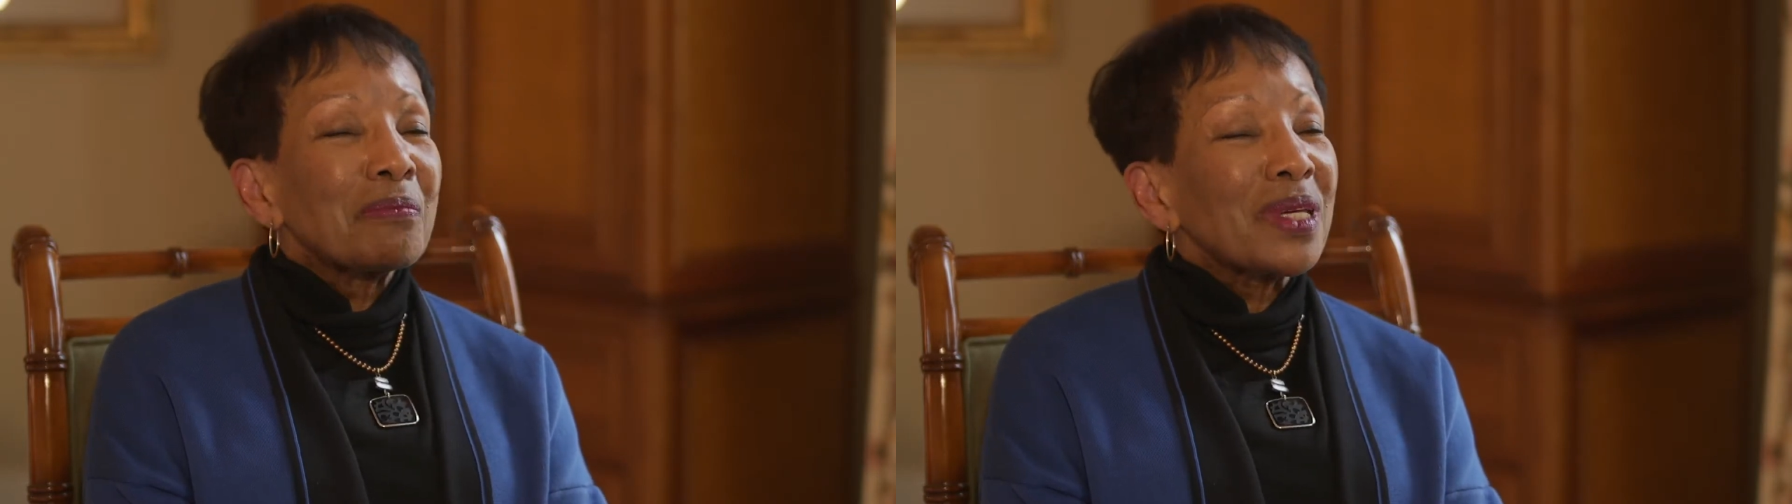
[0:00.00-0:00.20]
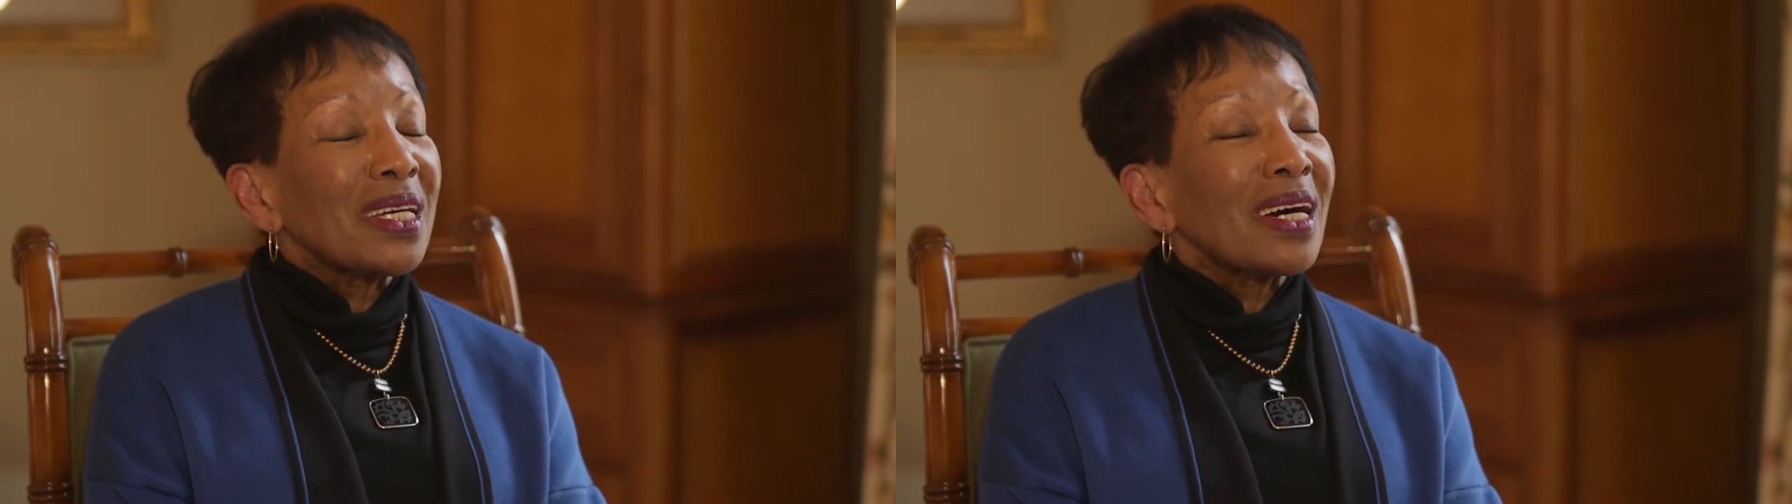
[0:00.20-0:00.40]

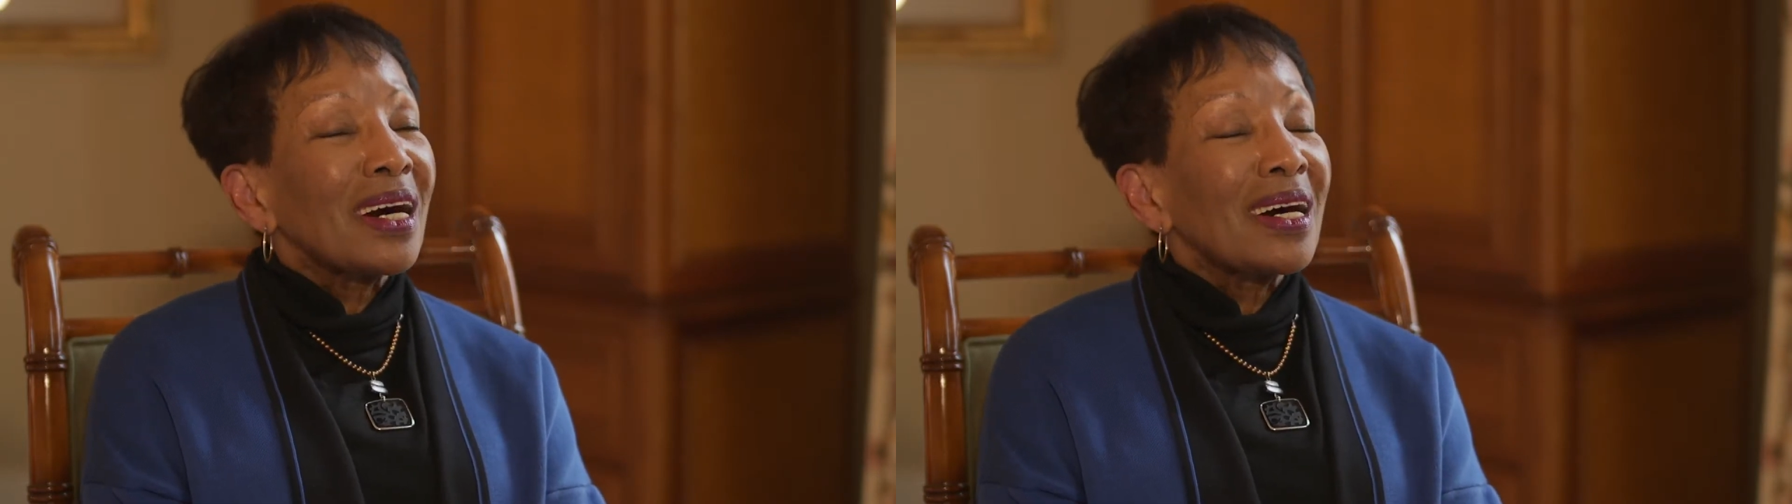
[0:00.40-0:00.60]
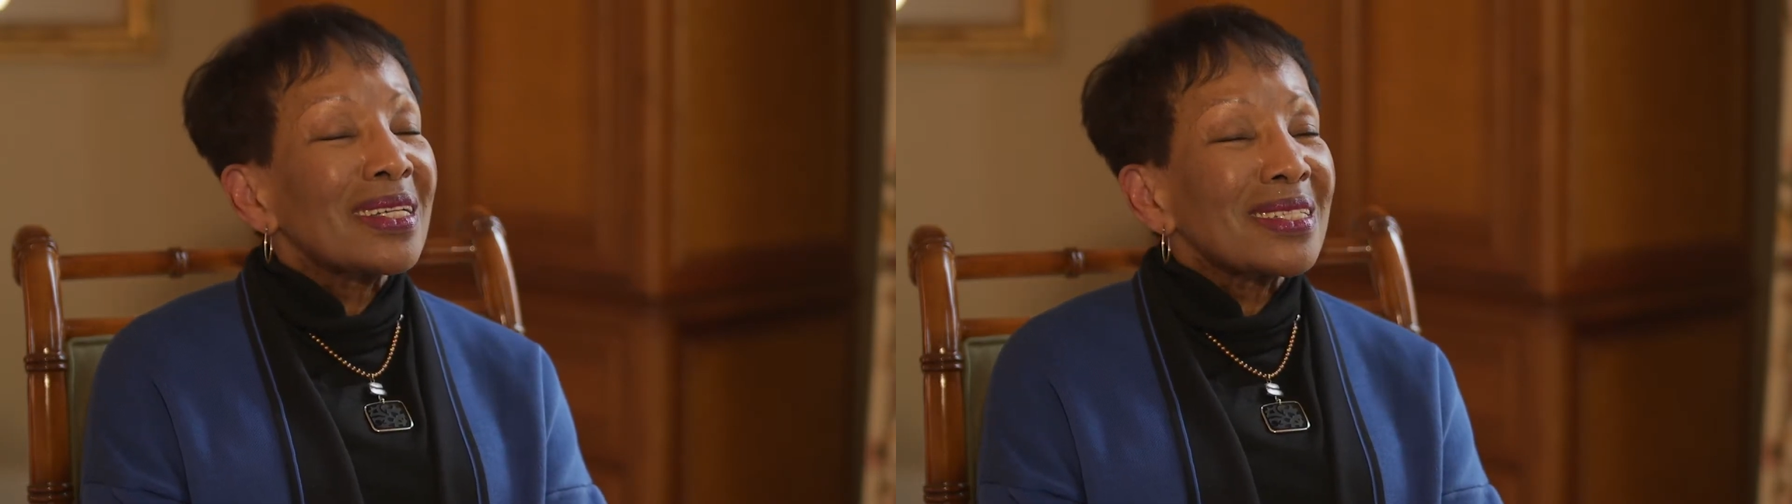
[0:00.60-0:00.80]

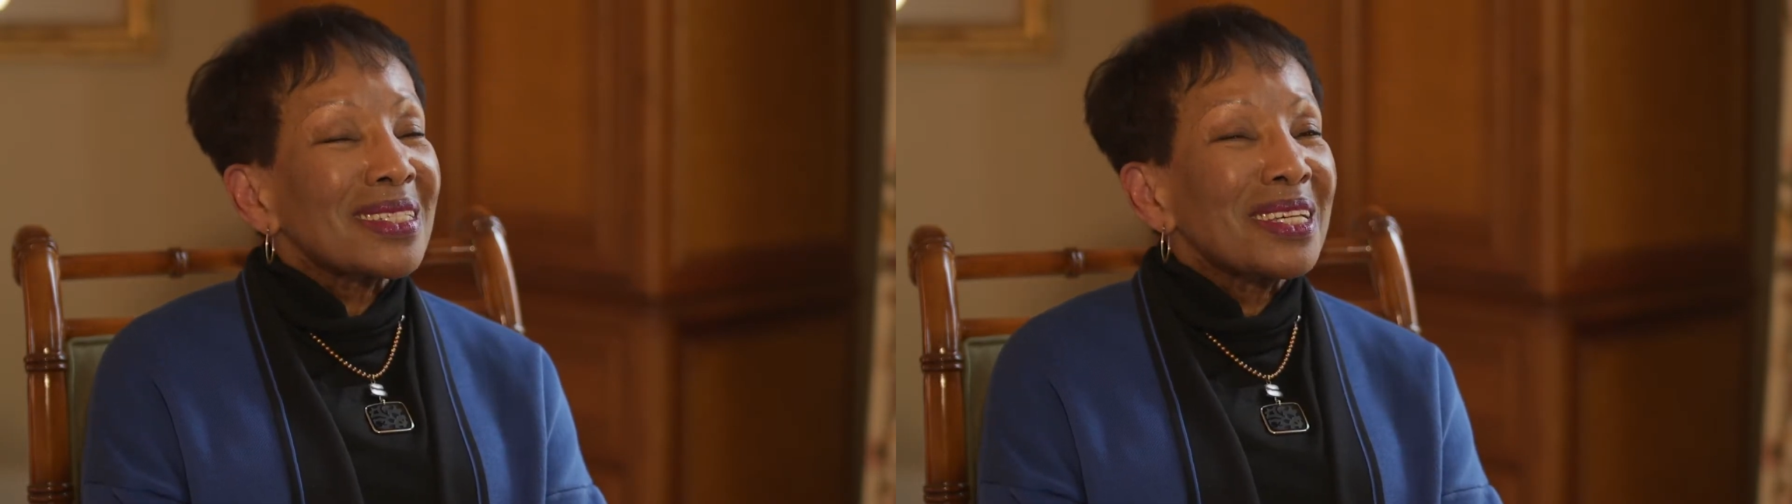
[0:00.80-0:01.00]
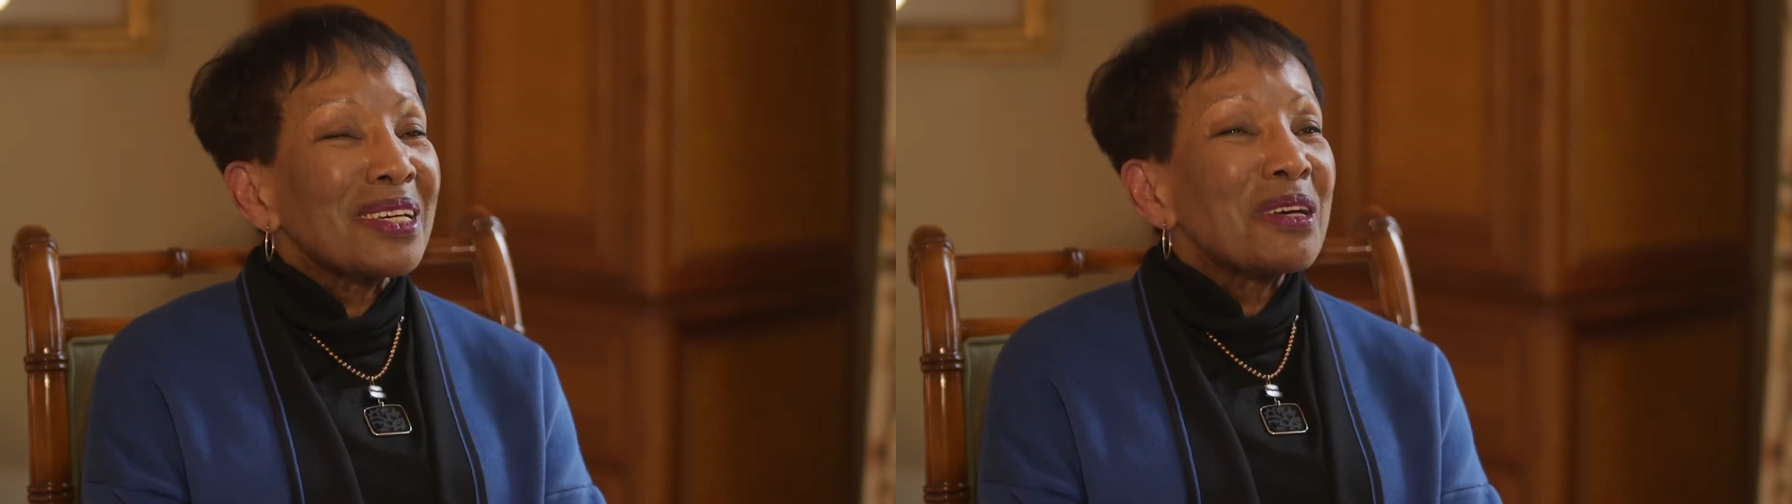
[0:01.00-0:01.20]

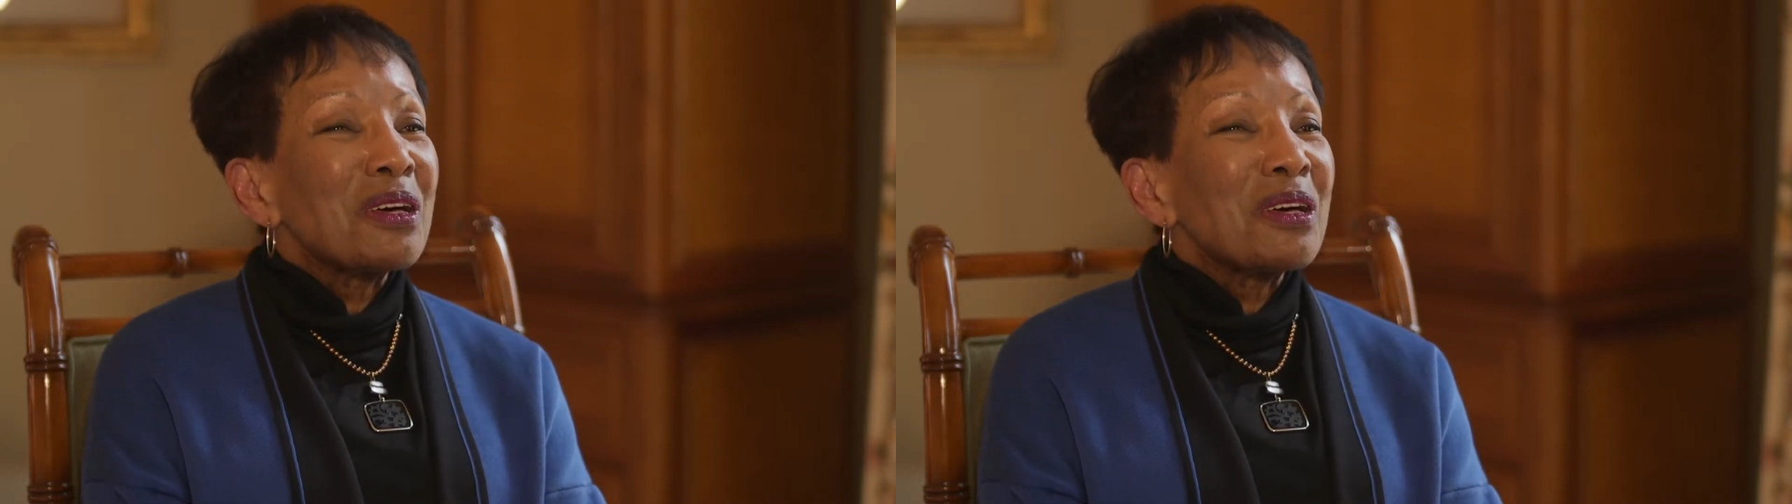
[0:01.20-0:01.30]
because